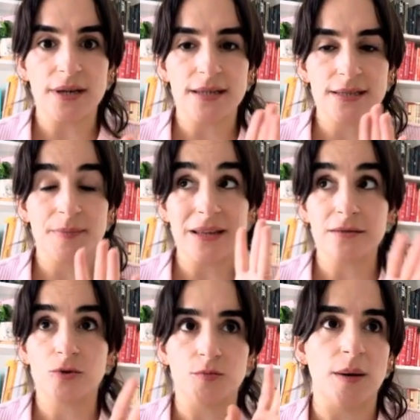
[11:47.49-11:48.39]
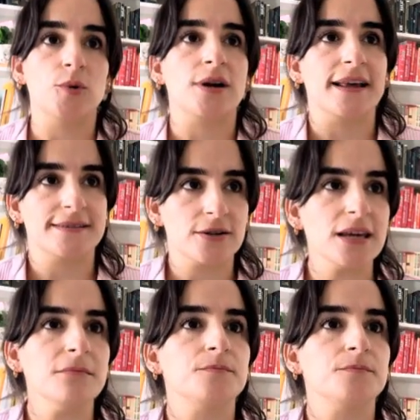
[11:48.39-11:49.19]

It's better to memorize, okay?